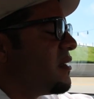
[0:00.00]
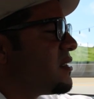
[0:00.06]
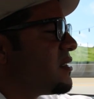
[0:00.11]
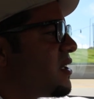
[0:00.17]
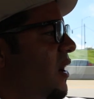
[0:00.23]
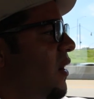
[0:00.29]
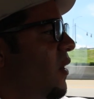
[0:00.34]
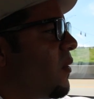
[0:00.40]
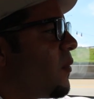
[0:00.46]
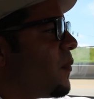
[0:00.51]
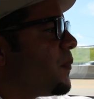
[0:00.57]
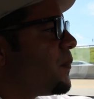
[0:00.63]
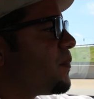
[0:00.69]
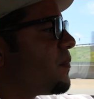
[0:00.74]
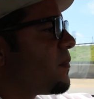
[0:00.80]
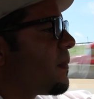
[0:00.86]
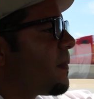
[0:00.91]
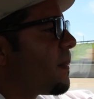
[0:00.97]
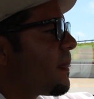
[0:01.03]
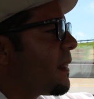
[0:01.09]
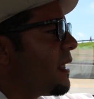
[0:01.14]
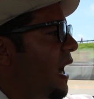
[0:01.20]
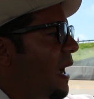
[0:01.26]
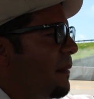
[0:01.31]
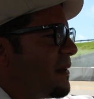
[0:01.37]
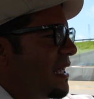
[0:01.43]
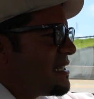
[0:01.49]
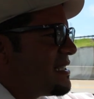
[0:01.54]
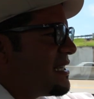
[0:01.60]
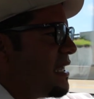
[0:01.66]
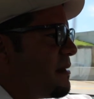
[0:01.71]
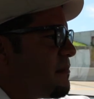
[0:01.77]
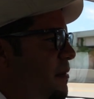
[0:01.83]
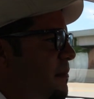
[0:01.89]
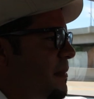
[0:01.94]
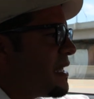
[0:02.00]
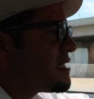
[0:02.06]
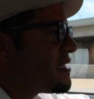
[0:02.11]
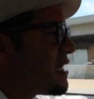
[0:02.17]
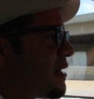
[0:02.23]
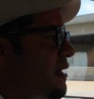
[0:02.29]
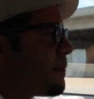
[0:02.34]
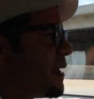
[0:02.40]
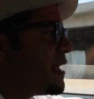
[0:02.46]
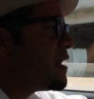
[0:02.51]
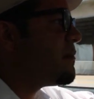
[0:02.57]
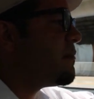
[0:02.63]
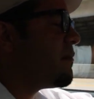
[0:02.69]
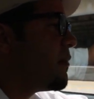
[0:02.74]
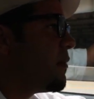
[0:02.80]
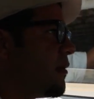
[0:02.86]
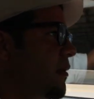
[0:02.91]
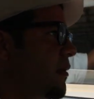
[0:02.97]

So I'm not saying Bermane's going to beat him,